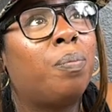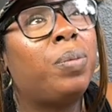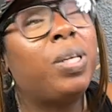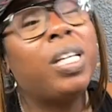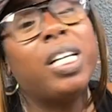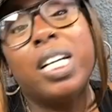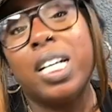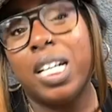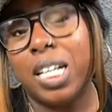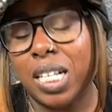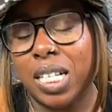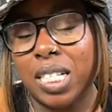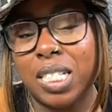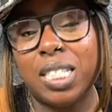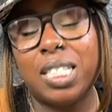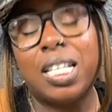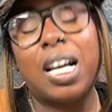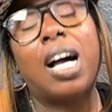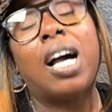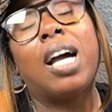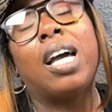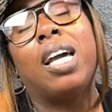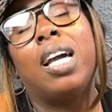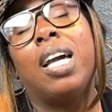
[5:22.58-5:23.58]
because
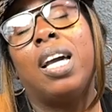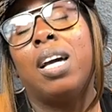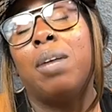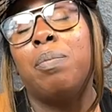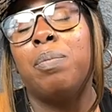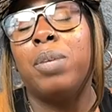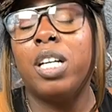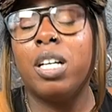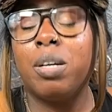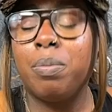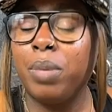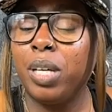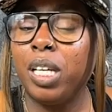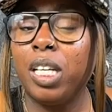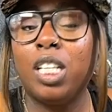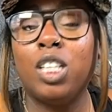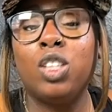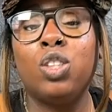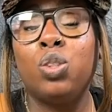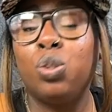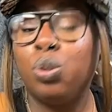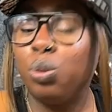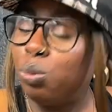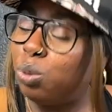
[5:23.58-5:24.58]
I am
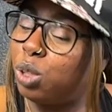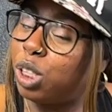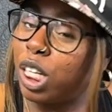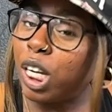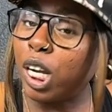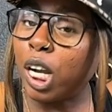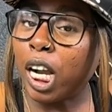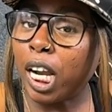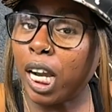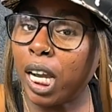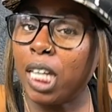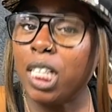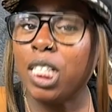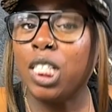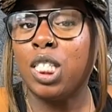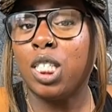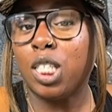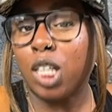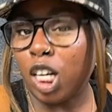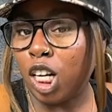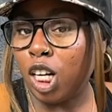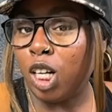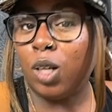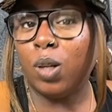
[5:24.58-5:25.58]
committed to sharing.
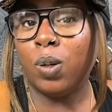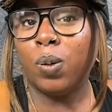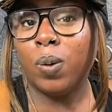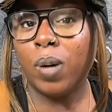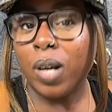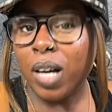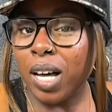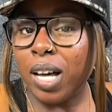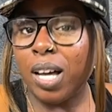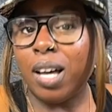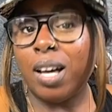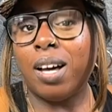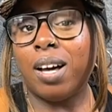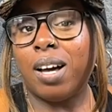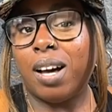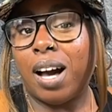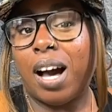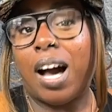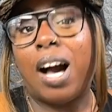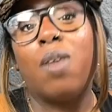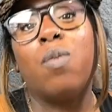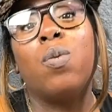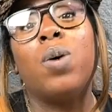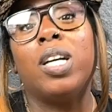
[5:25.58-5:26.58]
So
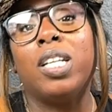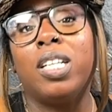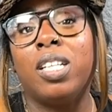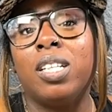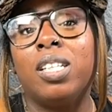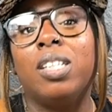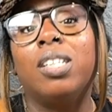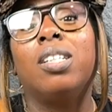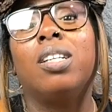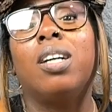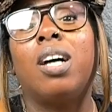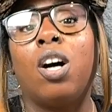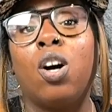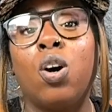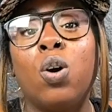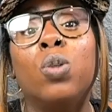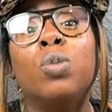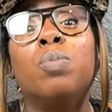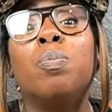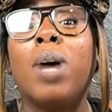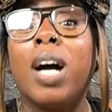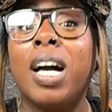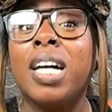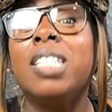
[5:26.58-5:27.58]
I want to
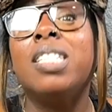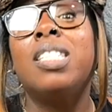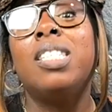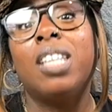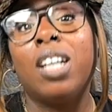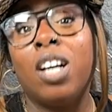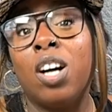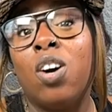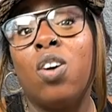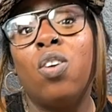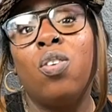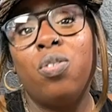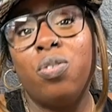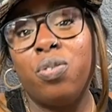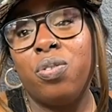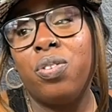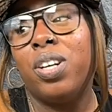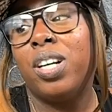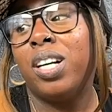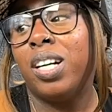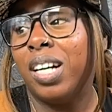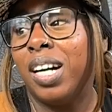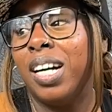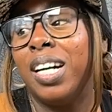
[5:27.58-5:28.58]
hold
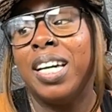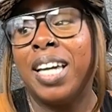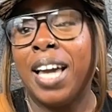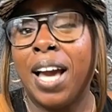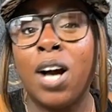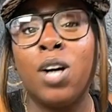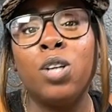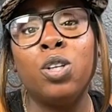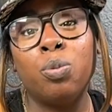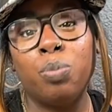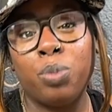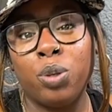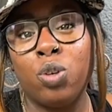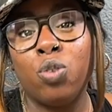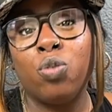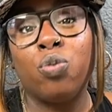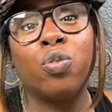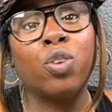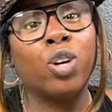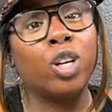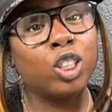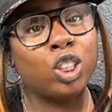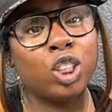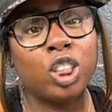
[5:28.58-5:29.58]
myself accountable
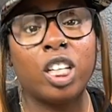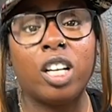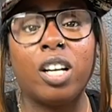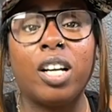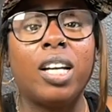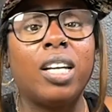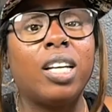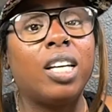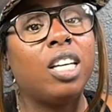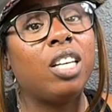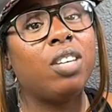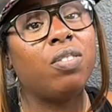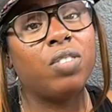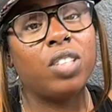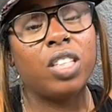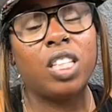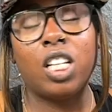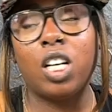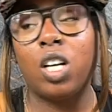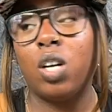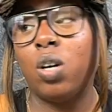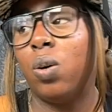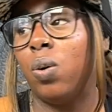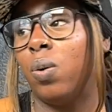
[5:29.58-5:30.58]
for sharing,
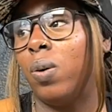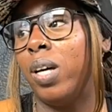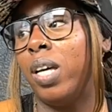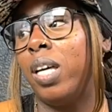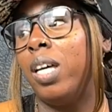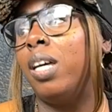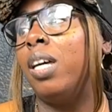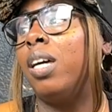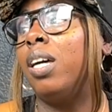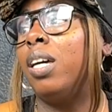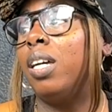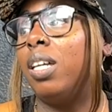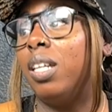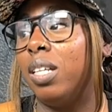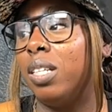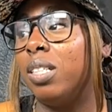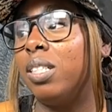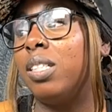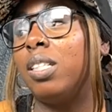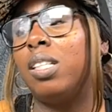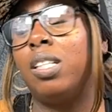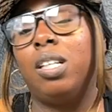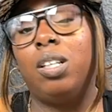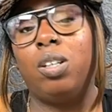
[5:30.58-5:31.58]
even though it
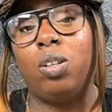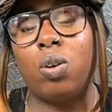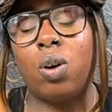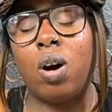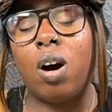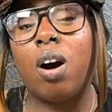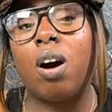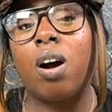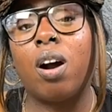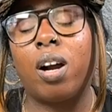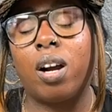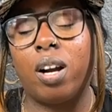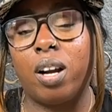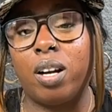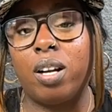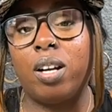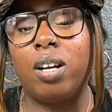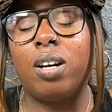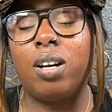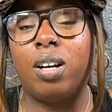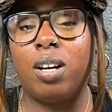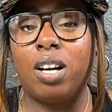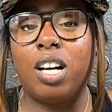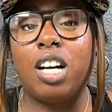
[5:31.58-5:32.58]
is a little
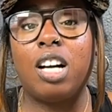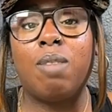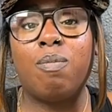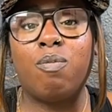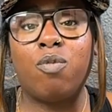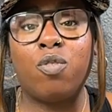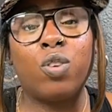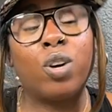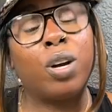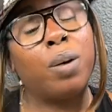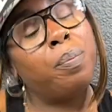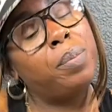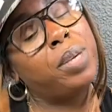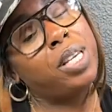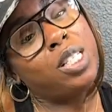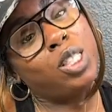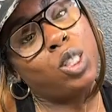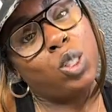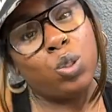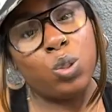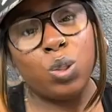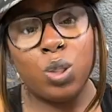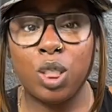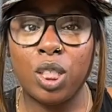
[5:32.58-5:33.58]
hard for
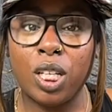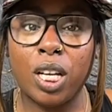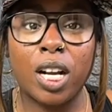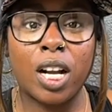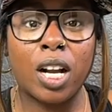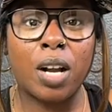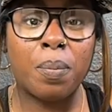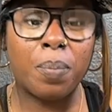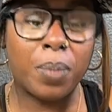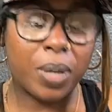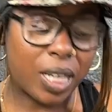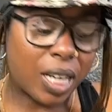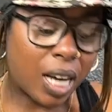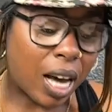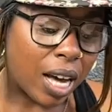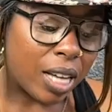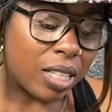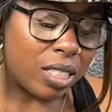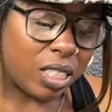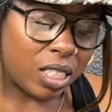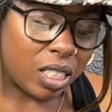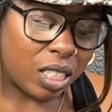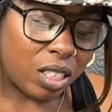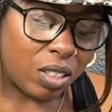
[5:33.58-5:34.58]
me to share. But
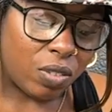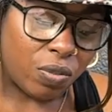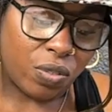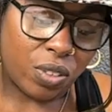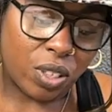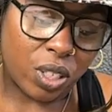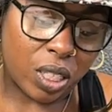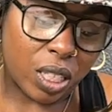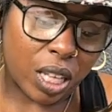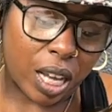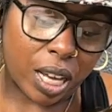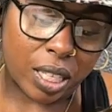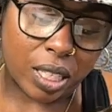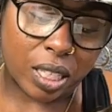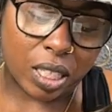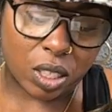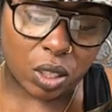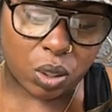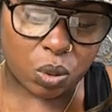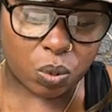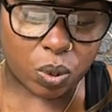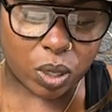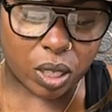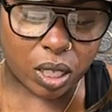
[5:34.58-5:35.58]
I did feel like
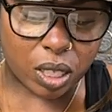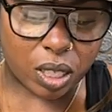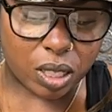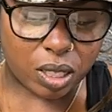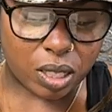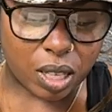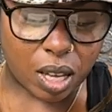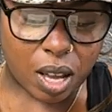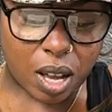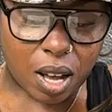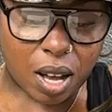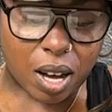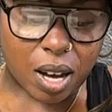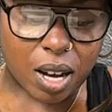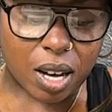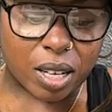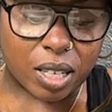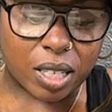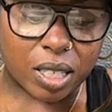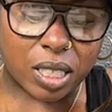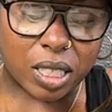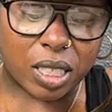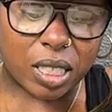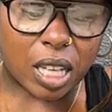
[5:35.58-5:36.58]
this was a
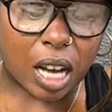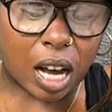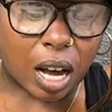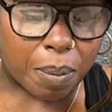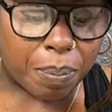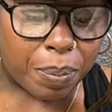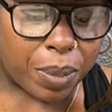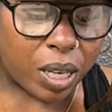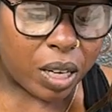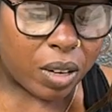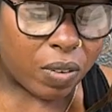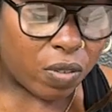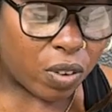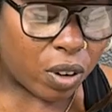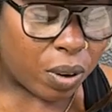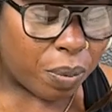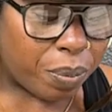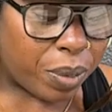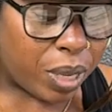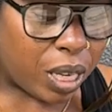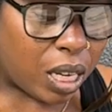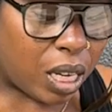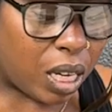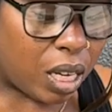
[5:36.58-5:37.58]
good topic for
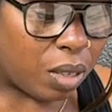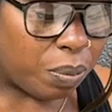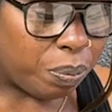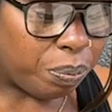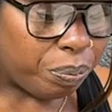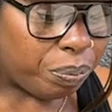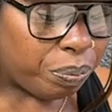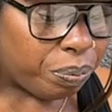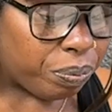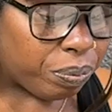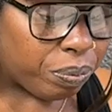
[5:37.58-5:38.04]
me